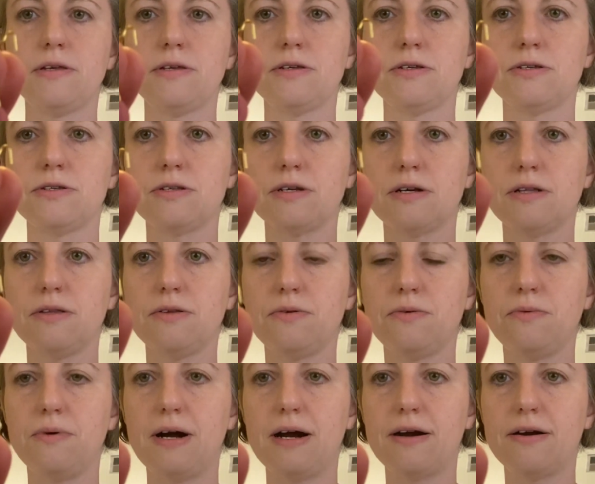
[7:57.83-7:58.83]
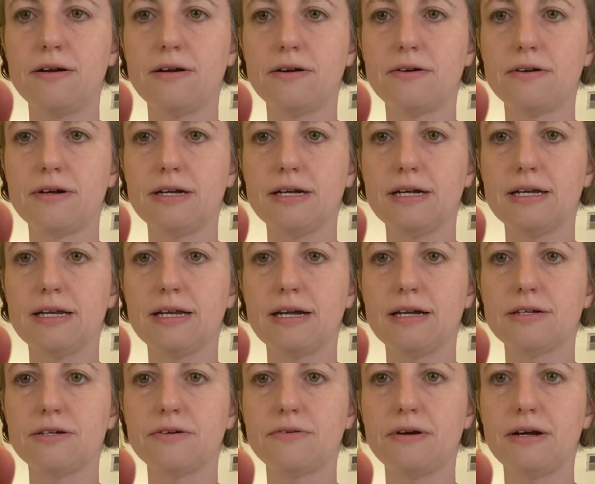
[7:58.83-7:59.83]
It's like a little wire earring
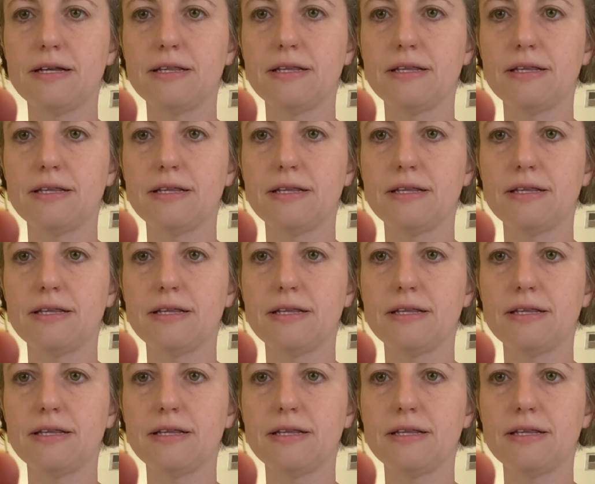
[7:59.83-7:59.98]
connector right